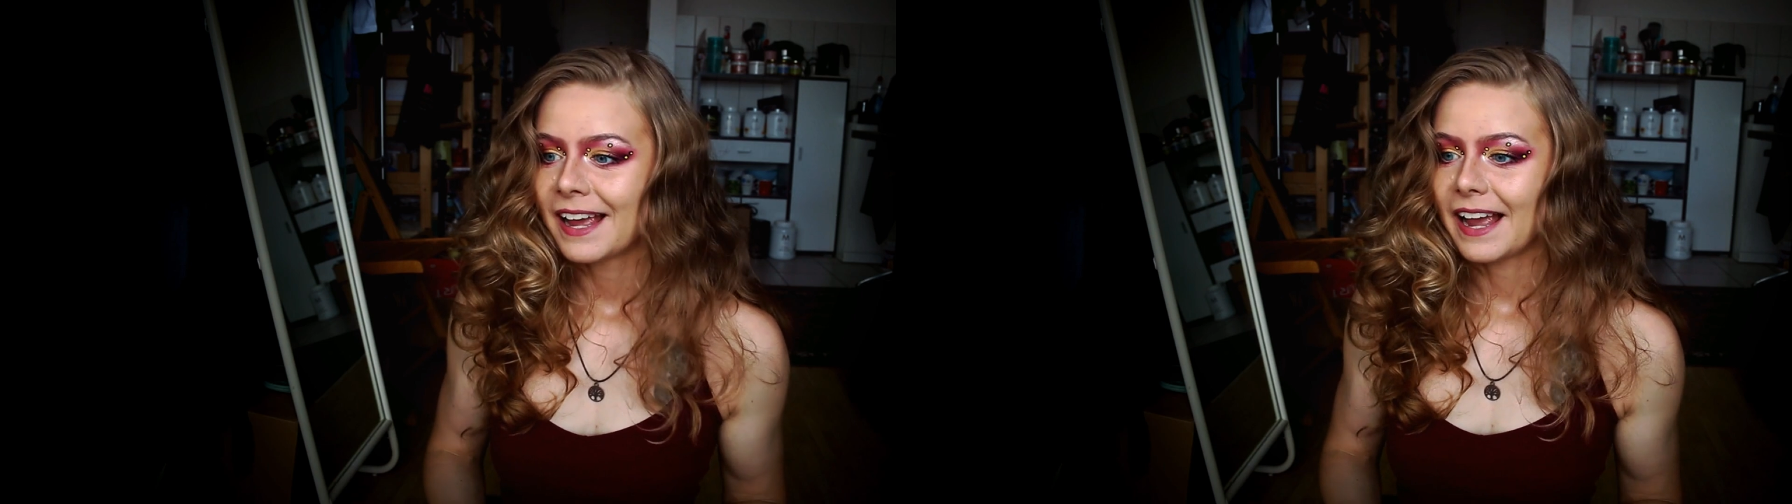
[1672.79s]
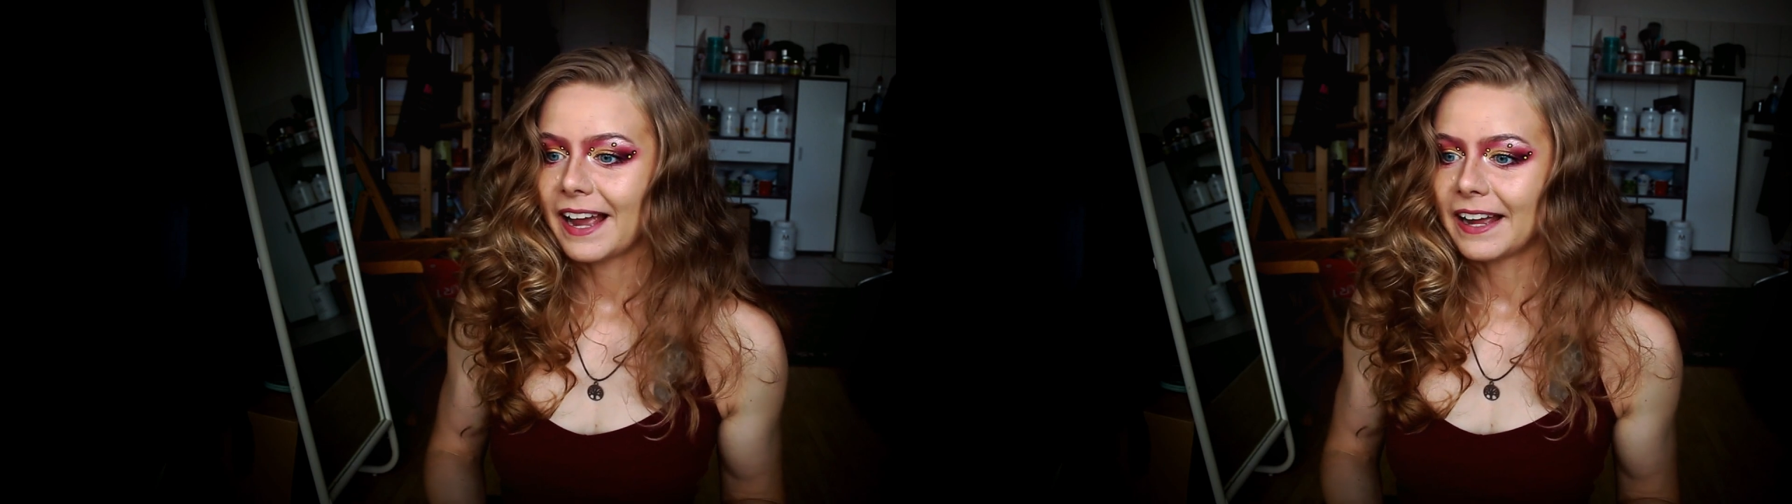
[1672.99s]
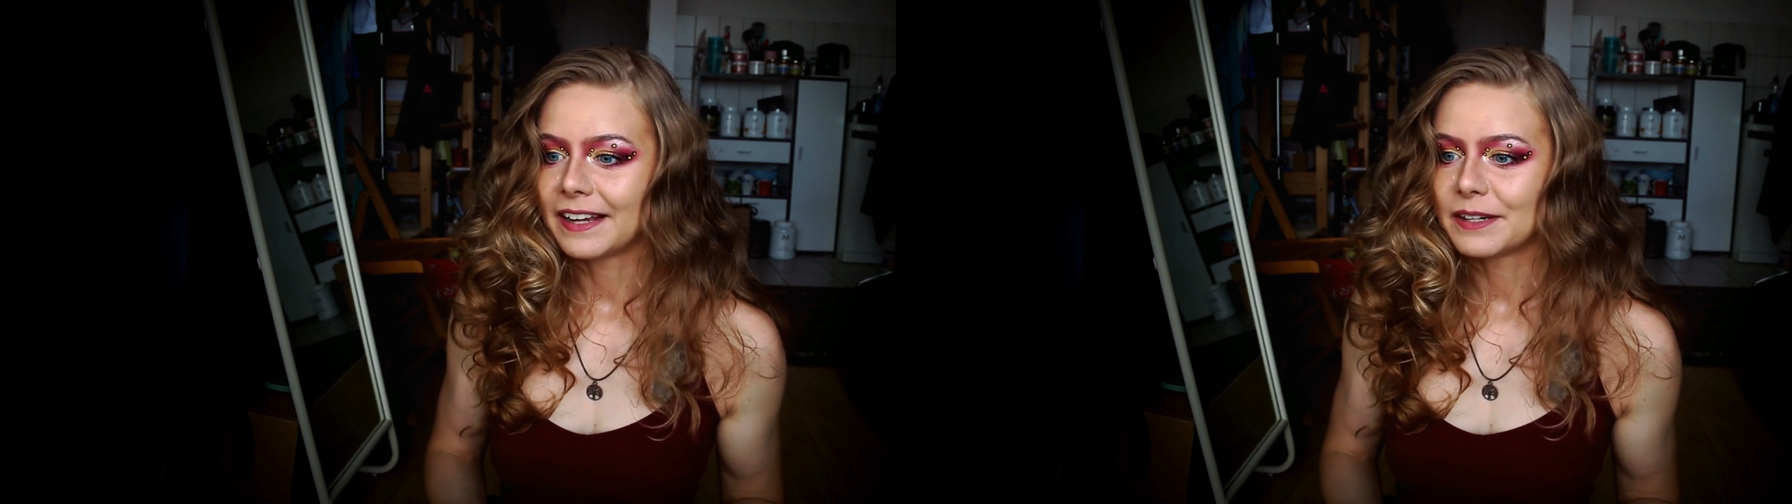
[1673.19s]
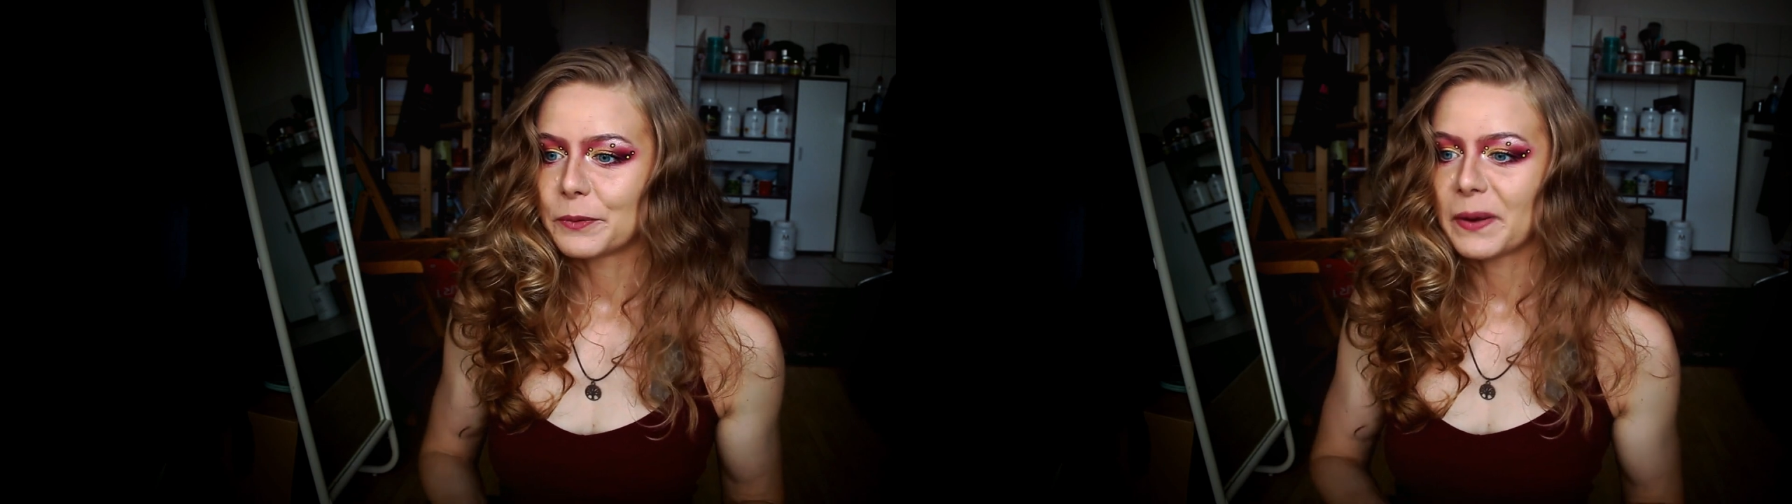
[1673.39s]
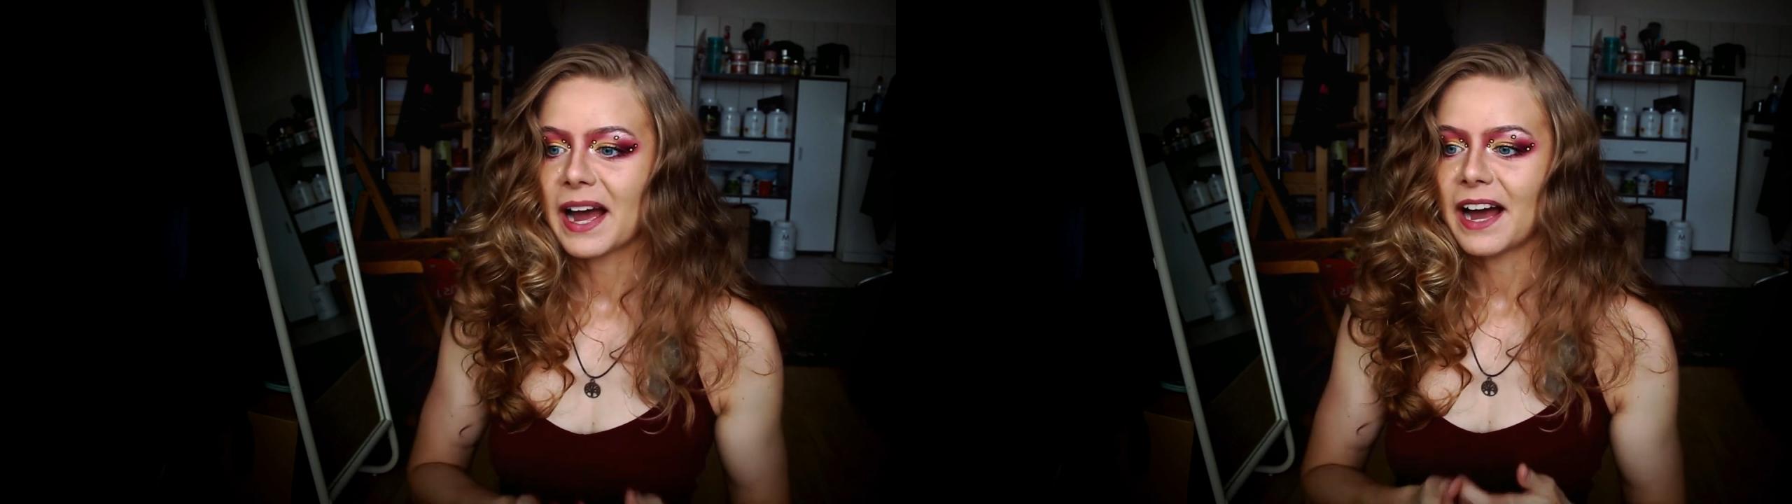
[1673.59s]
and
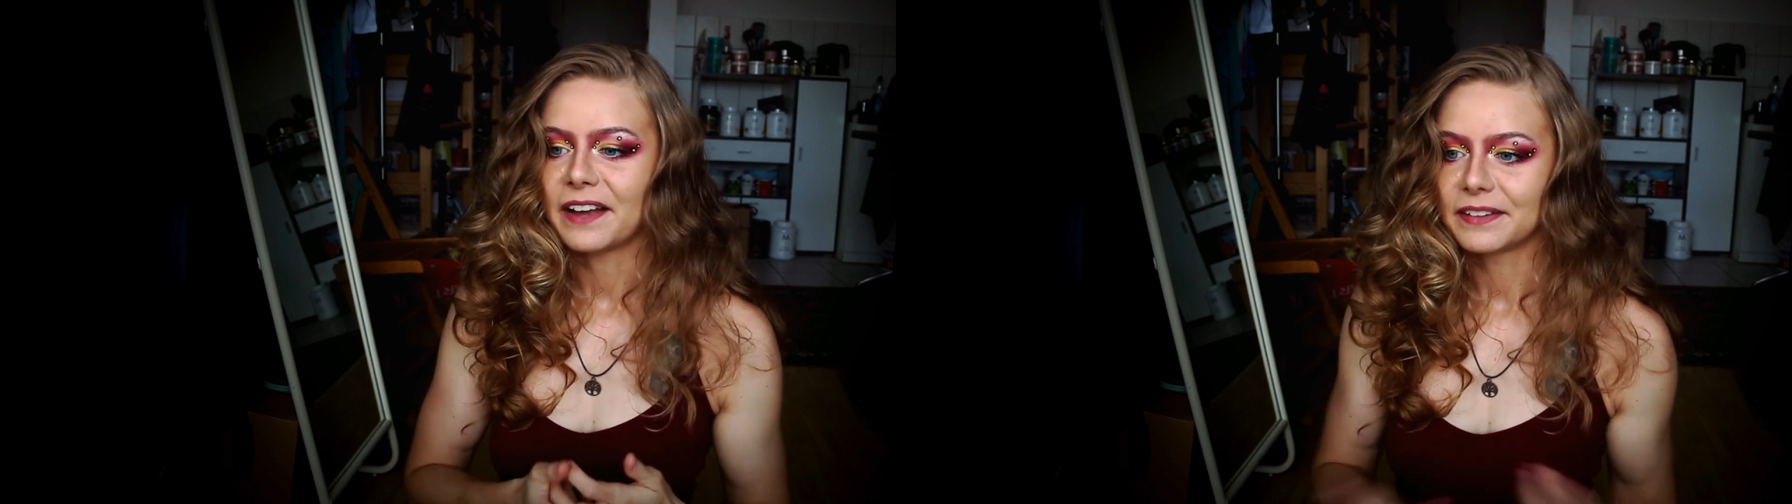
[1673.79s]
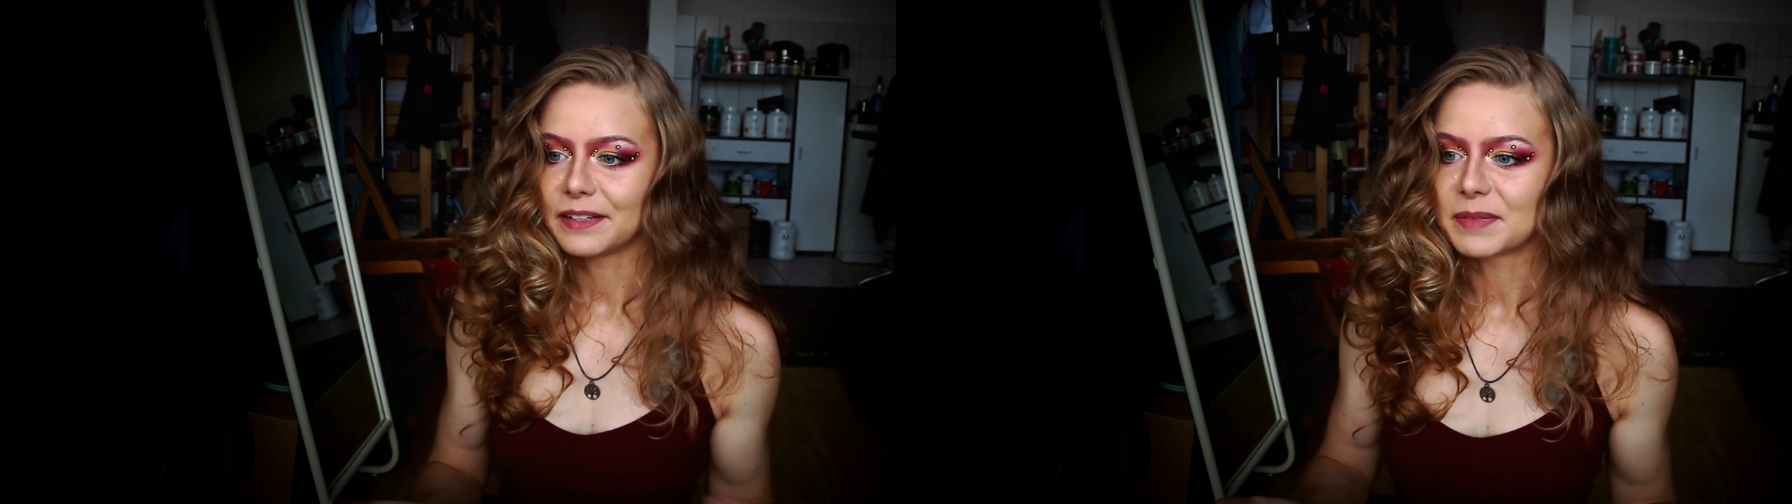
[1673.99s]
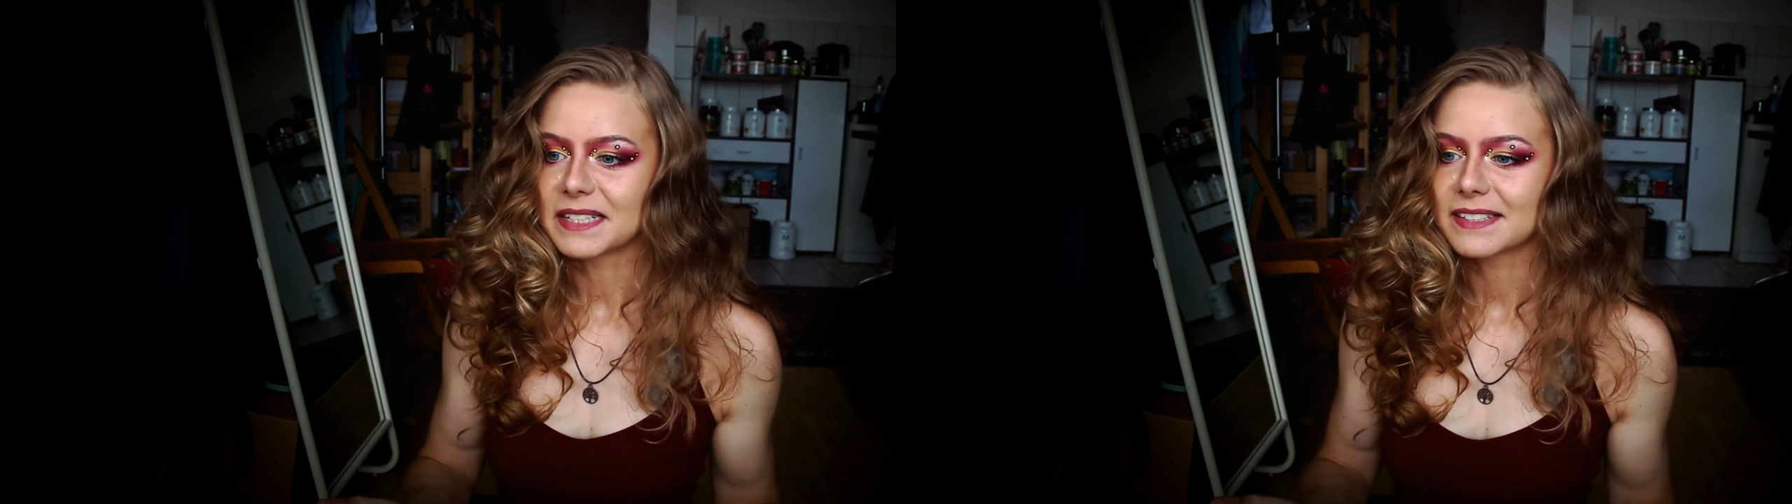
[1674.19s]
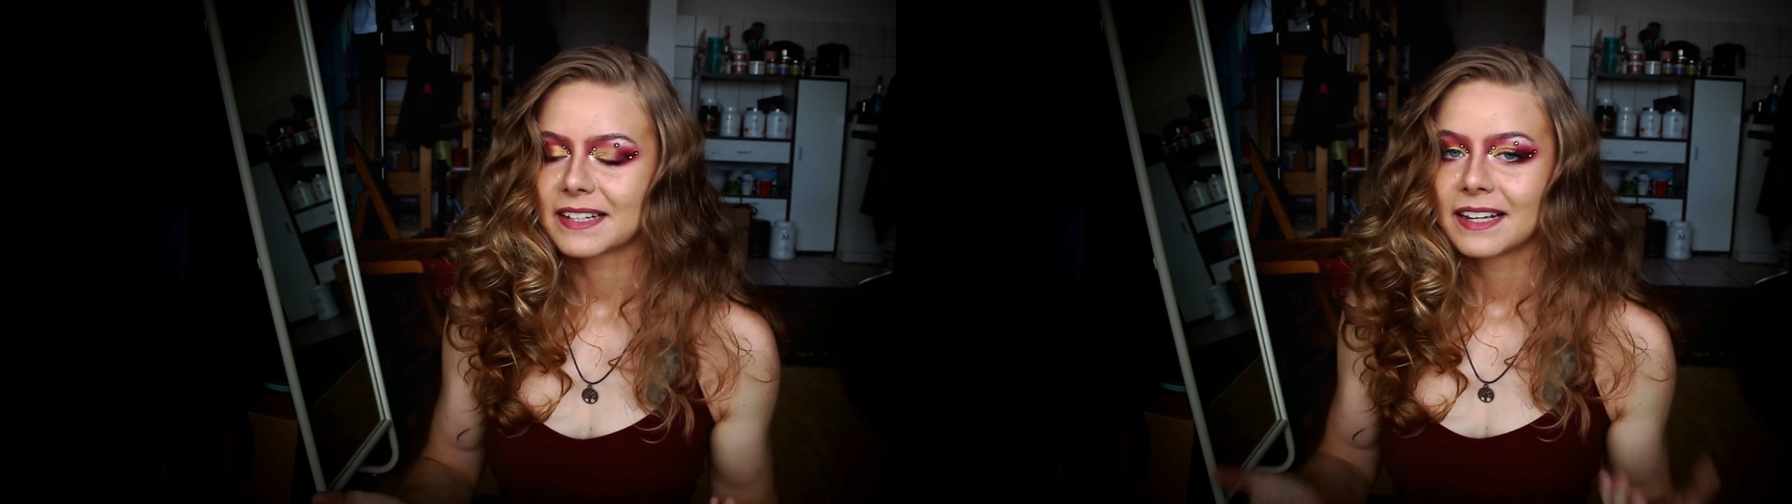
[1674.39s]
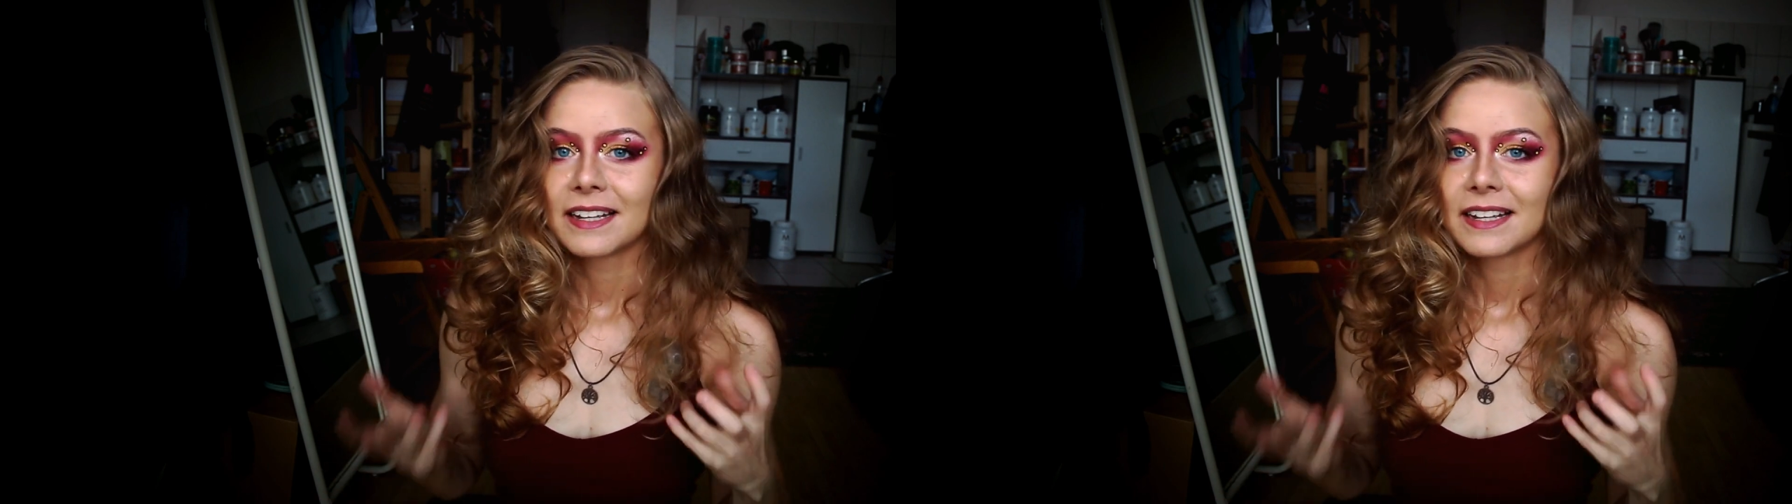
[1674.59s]
where are the limits.